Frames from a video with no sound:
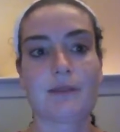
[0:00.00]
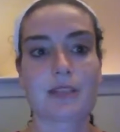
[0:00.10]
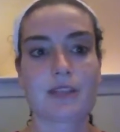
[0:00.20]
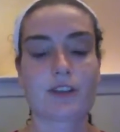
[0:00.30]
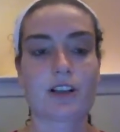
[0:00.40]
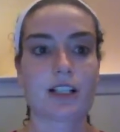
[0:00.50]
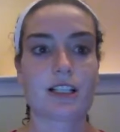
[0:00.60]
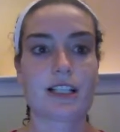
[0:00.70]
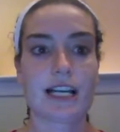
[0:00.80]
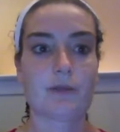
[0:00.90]
gift cards
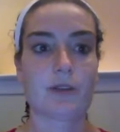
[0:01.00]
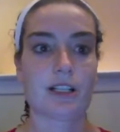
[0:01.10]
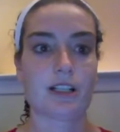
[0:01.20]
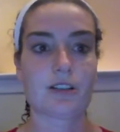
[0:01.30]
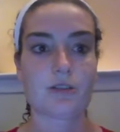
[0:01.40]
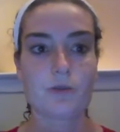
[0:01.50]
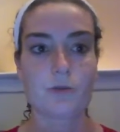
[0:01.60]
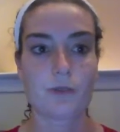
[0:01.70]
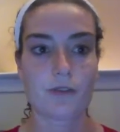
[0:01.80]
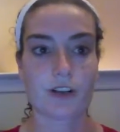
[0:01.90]
to anyone
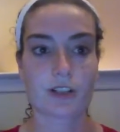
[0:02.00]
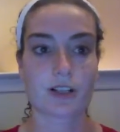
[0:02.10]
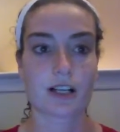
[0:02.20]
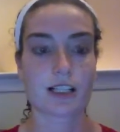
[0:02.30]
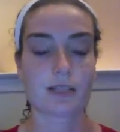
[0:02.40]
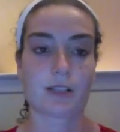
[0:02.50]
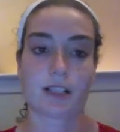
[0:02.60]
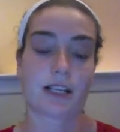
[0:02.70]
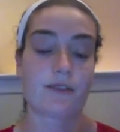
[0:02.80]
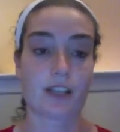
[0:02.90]
who refers a customer
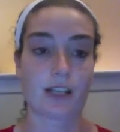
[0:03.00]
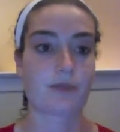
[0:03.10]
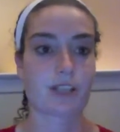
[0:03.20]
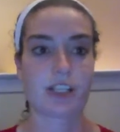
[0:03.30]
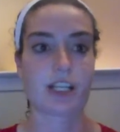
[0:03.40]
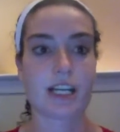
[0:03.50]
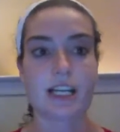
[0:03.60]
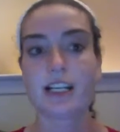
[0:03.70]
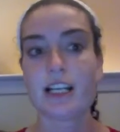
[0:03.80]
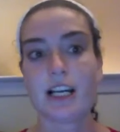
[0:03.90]
because I really appreciate
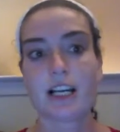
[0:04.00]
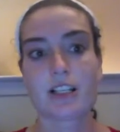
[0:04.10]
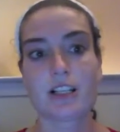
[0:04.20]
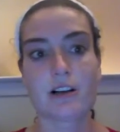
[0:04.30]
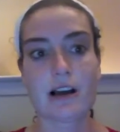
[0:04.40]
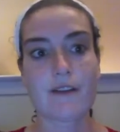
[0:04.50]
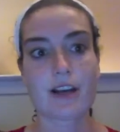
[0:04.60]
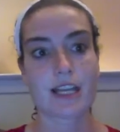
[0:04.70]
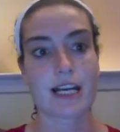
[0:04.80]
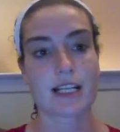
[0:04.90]
it. So I feel
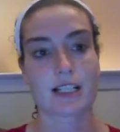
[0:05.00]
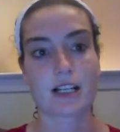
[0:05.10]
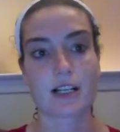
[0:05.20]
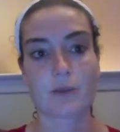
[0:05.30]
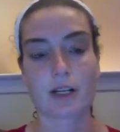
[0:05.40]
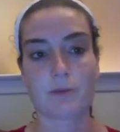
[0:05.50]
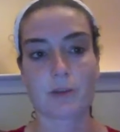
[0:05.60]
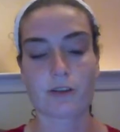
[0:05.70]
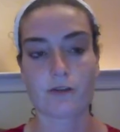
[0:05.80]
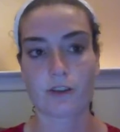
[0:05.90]
like that has gone well,
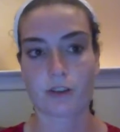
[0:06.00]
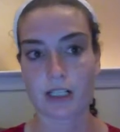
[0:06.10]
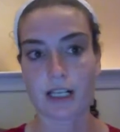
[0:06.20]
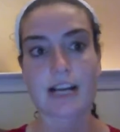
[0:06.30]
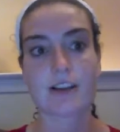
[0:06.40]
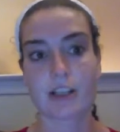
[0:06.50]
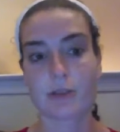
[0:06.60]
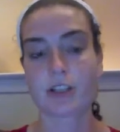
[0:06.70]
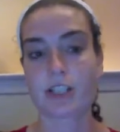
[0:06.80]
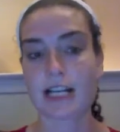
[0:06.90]
both for how they do
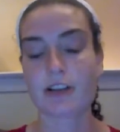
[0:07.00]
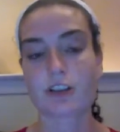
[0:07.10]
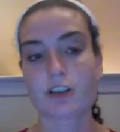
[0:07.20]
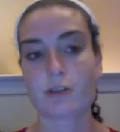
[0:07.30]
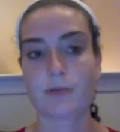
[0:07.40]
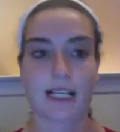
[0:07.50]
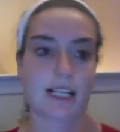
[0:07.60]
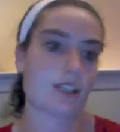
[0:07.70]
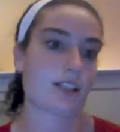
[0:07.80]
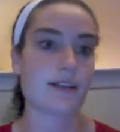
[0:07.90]
in the challenge groups
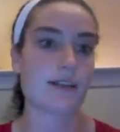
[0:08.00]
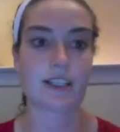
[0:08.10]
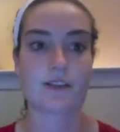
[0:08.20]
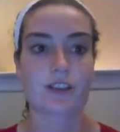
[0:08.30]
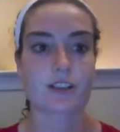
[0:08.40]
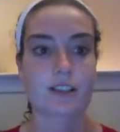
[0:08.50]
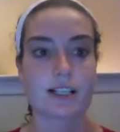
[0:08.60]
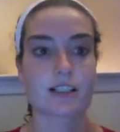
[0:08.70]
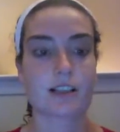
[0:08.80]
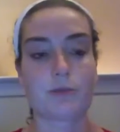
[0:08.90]
and just obviously for
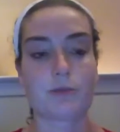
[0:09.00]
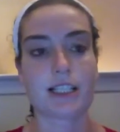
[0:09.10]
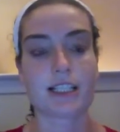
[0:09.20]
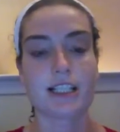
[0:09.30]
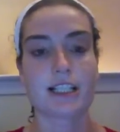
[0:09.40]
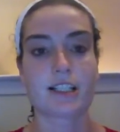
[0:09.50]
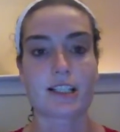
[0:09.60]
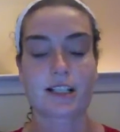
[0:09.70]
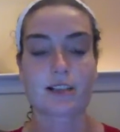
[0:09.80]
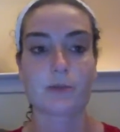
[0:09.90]
Success Club points. It's easy
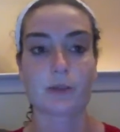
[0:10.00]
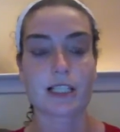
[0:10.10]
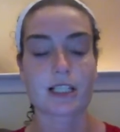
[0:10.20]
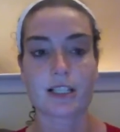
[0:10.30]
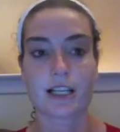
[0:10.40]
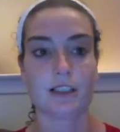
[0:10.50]
Success Club points because